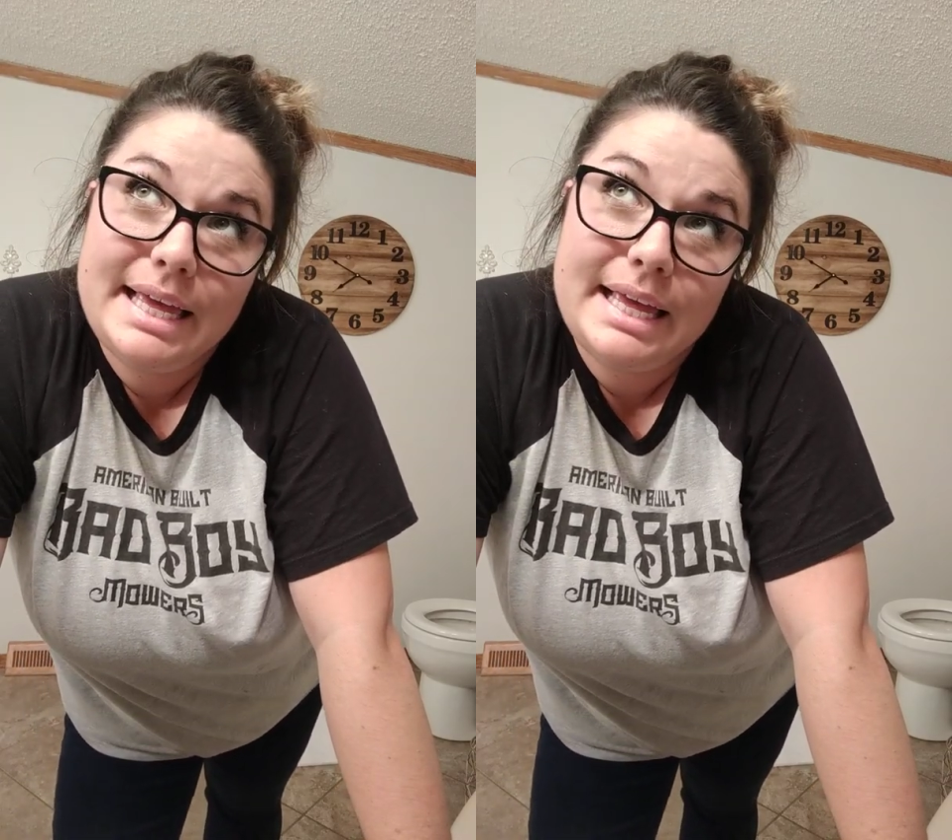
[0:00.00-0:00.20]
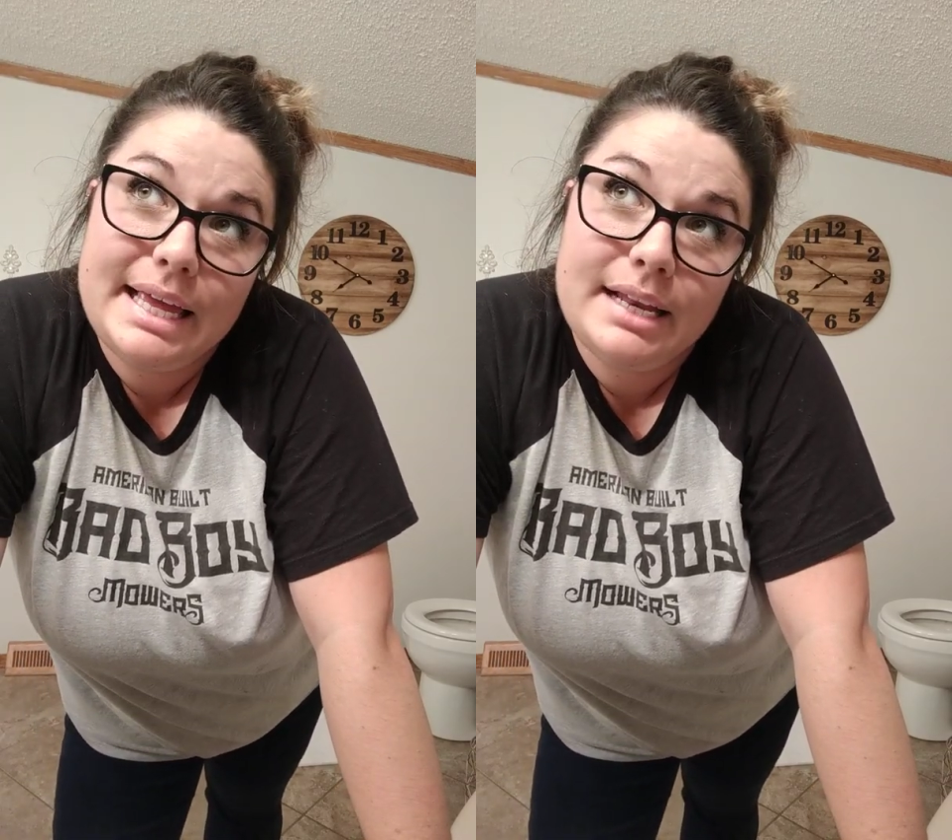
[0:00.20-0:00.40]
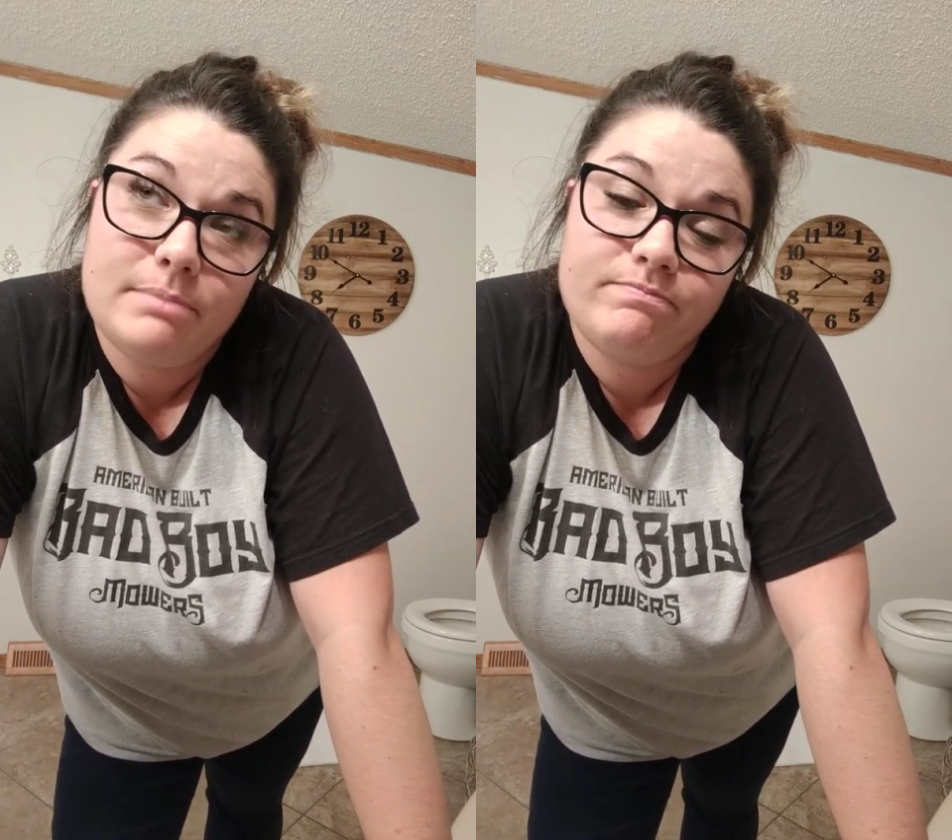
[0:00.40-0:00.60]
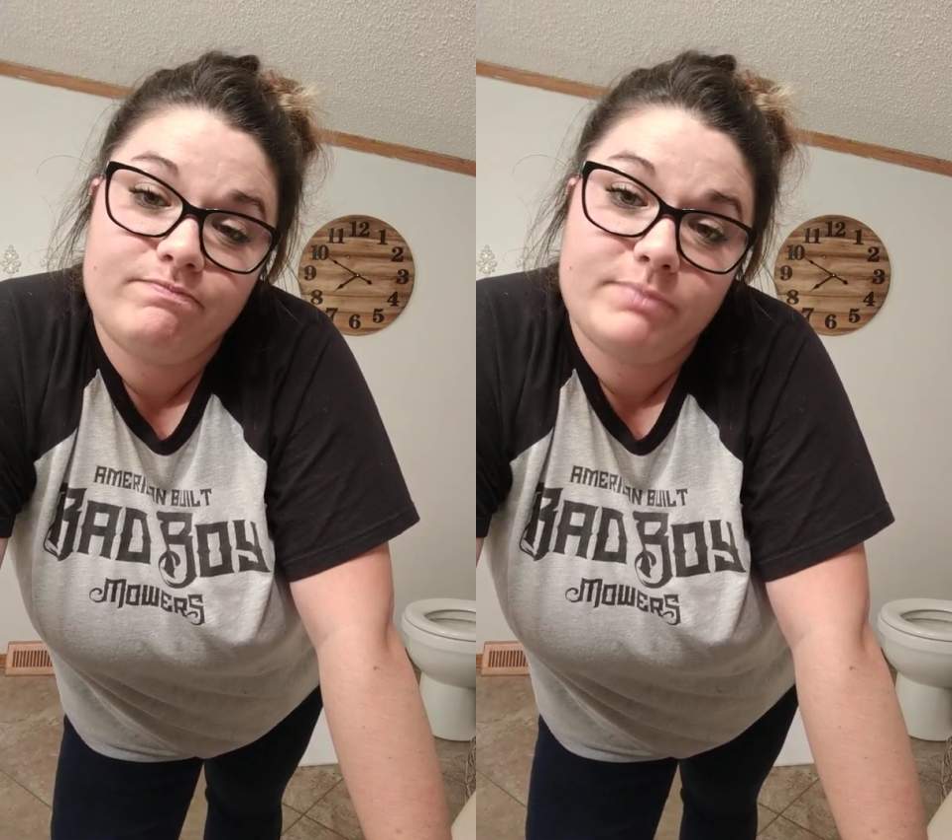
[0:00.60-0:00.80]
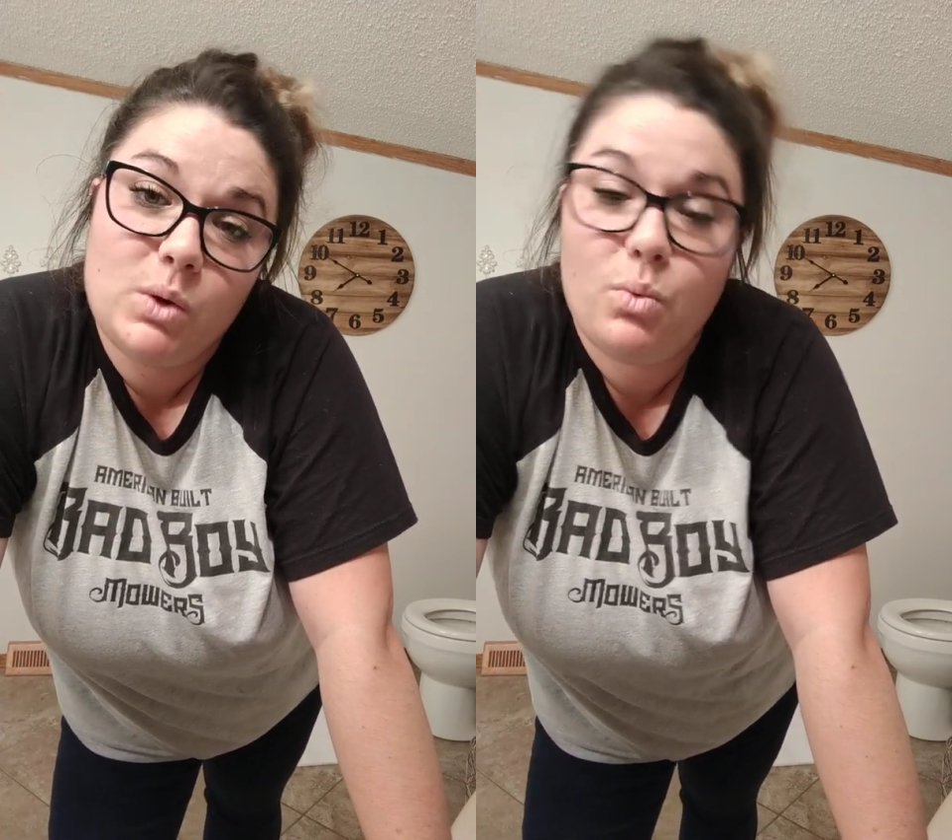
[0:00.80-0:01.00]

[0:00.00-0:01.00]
then